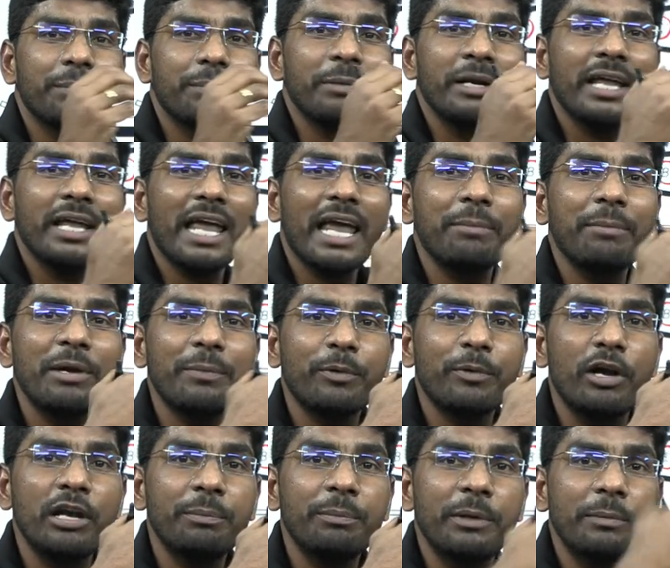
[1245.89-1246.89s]
That means AB
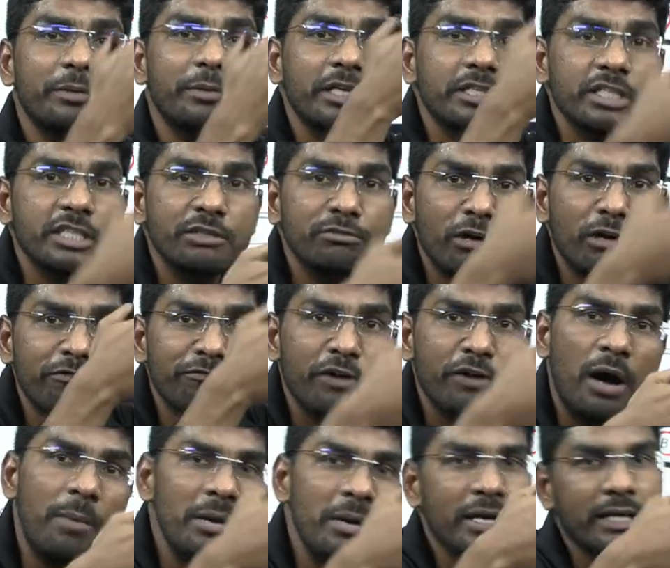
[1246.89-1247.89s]
polypeptide chain what
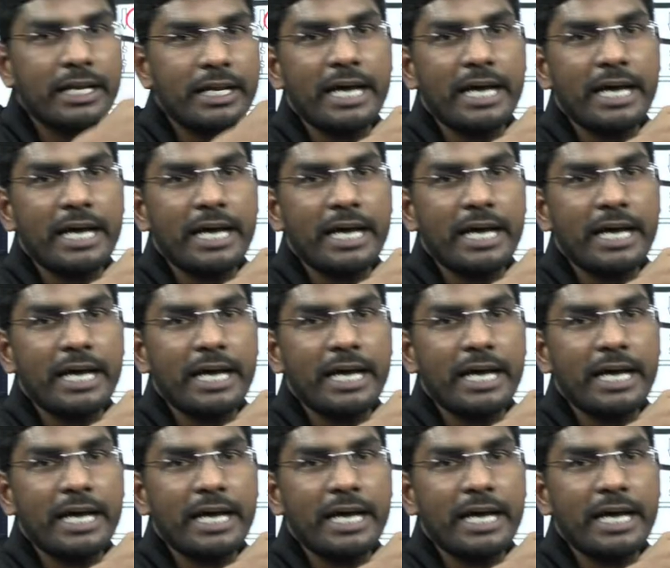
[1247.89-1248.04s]
form?